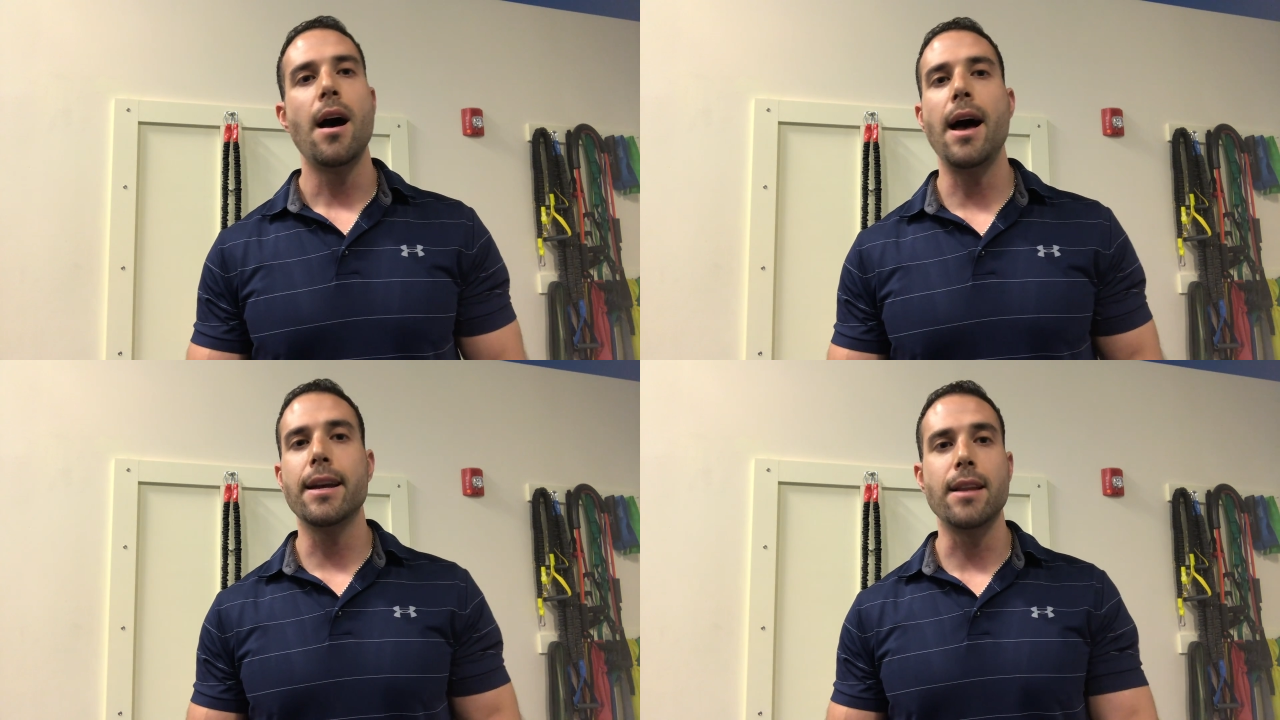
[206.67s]

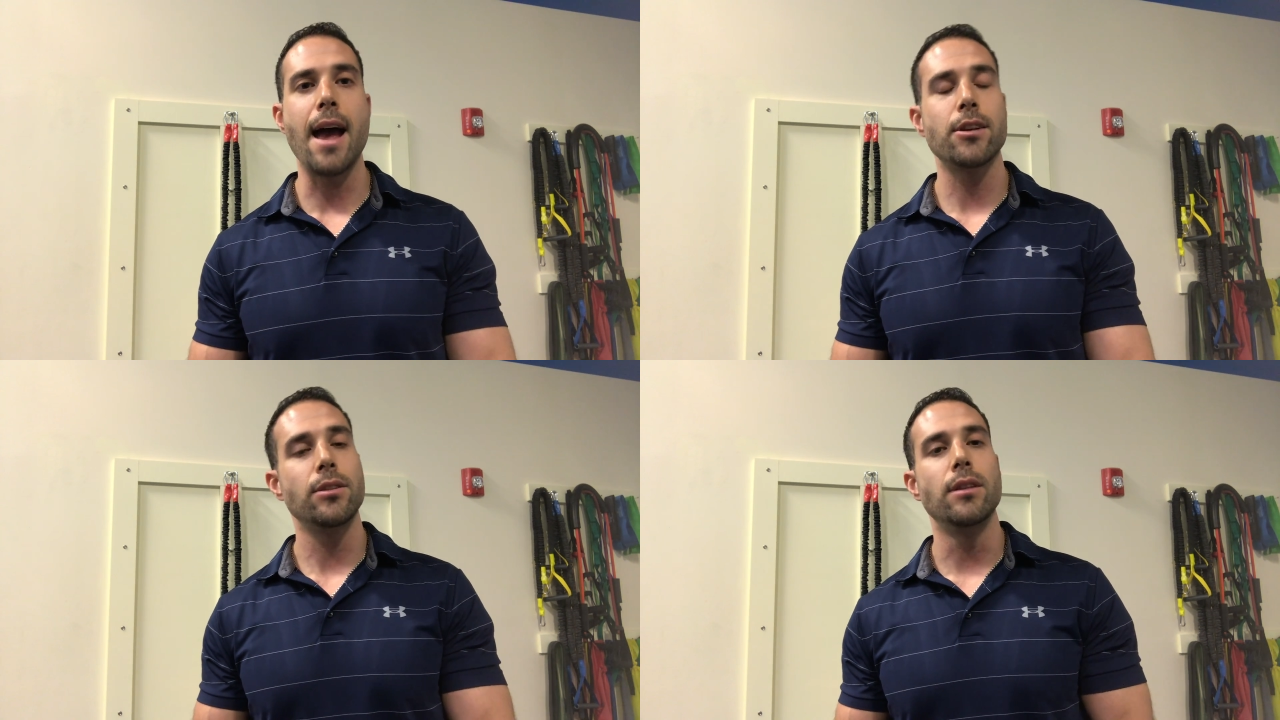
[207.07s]
I can
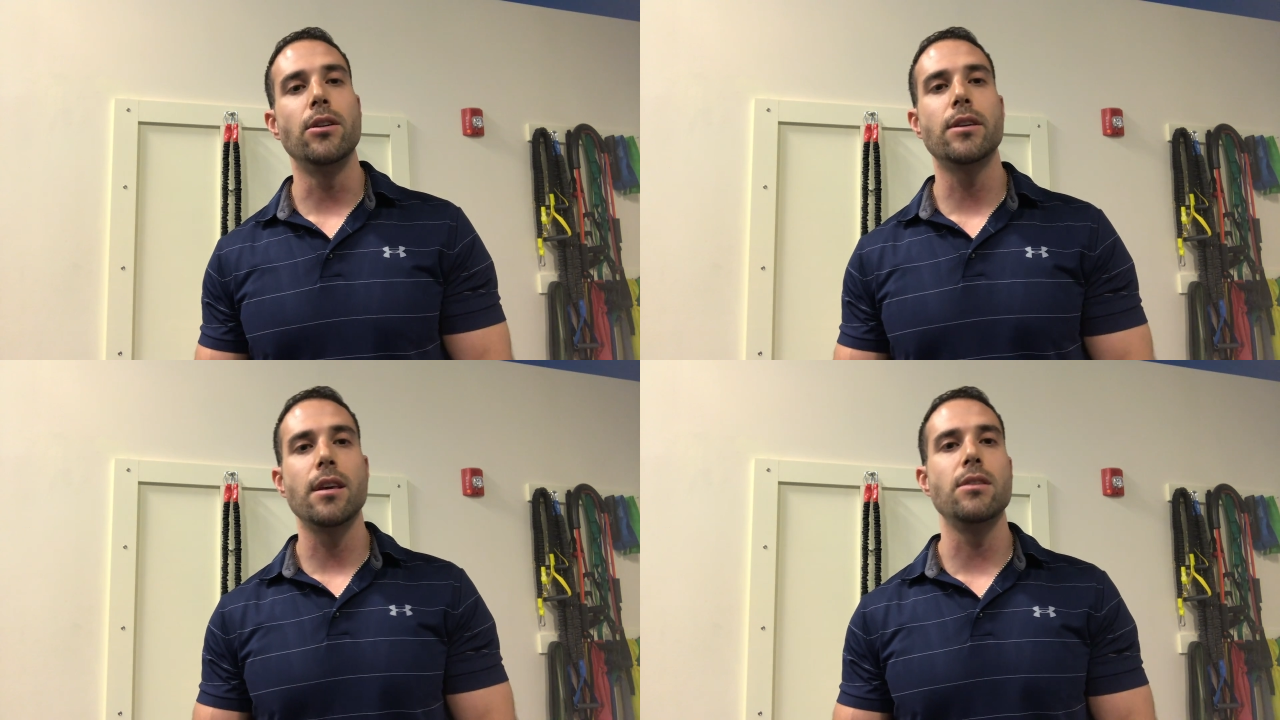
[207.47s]
actually
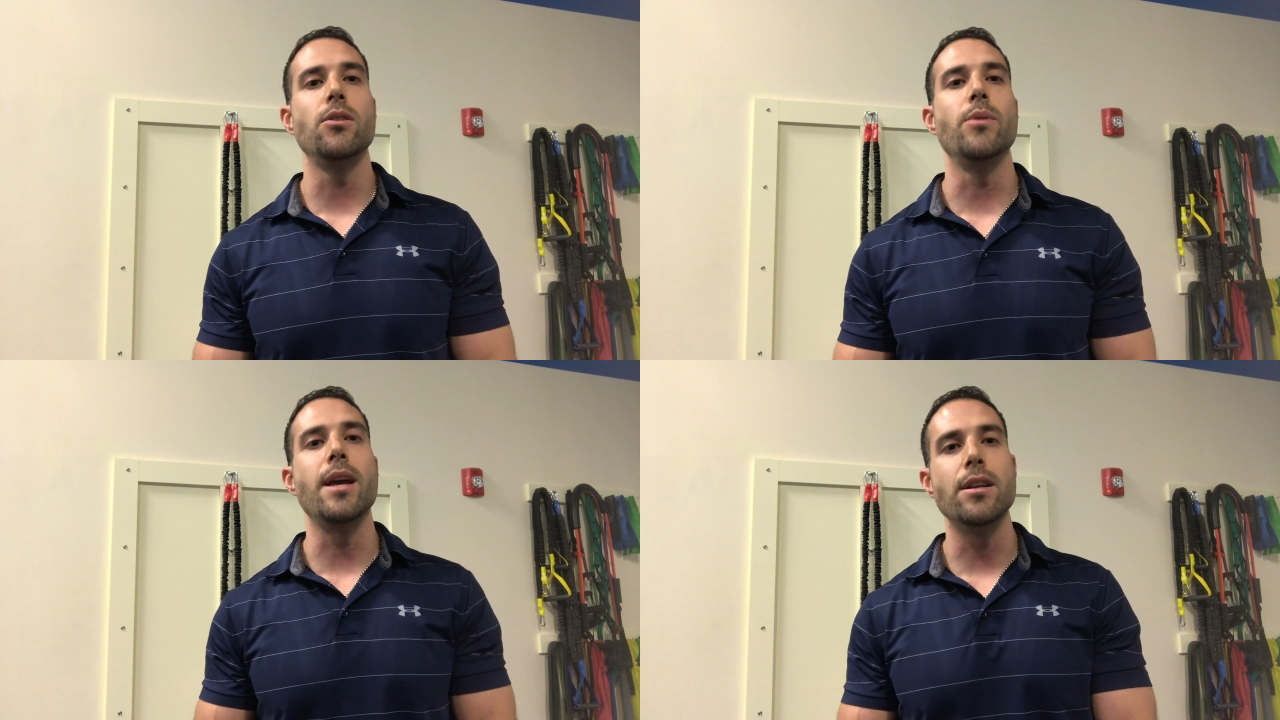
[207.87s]
look at
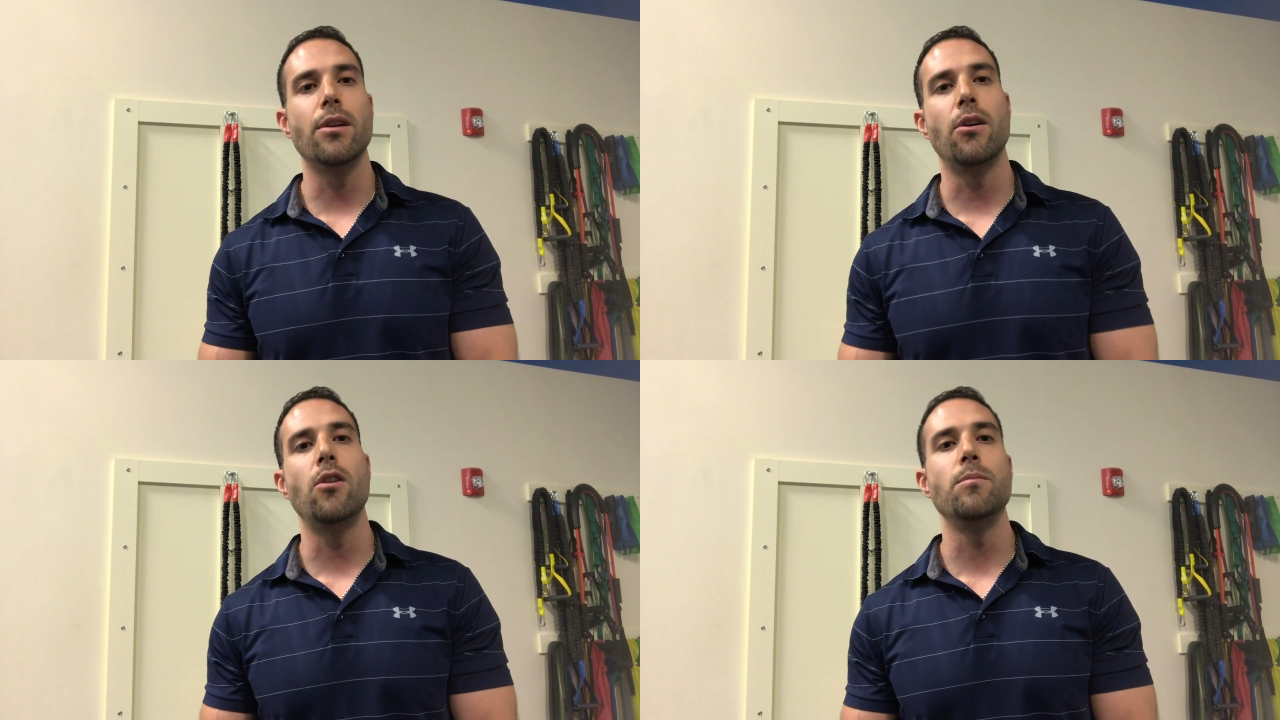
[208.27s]
you in
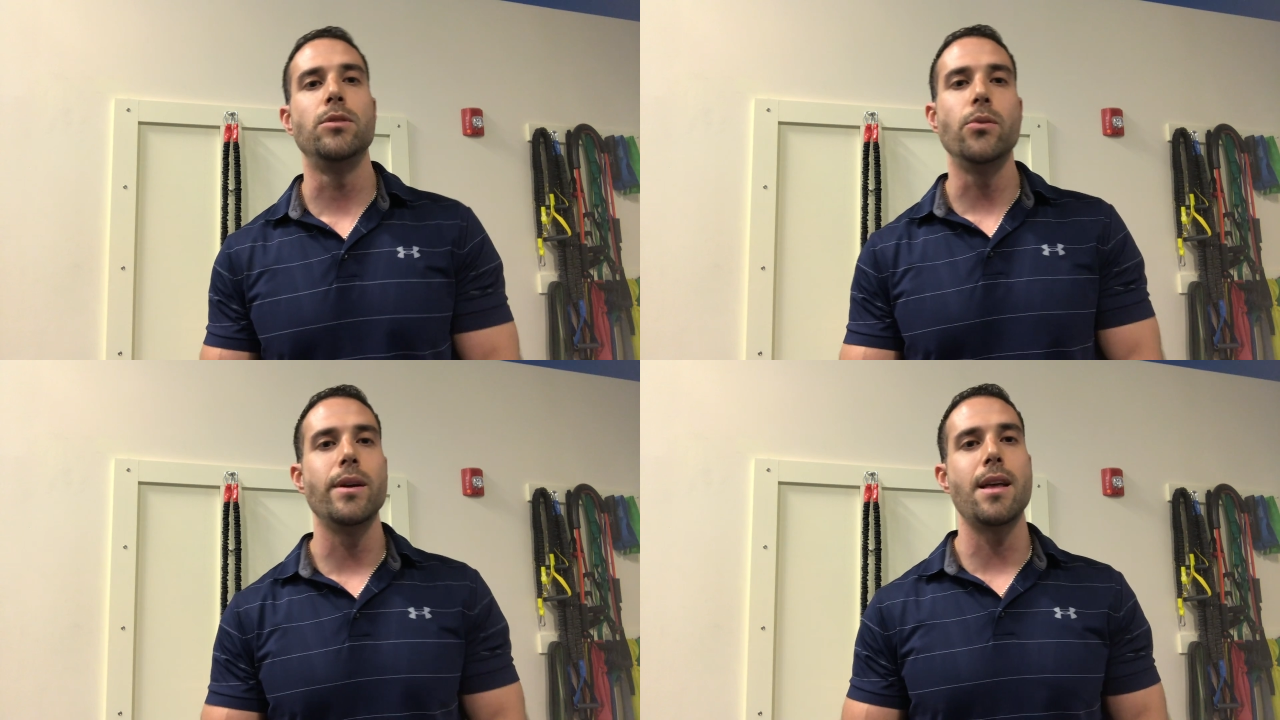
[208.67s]
your home doing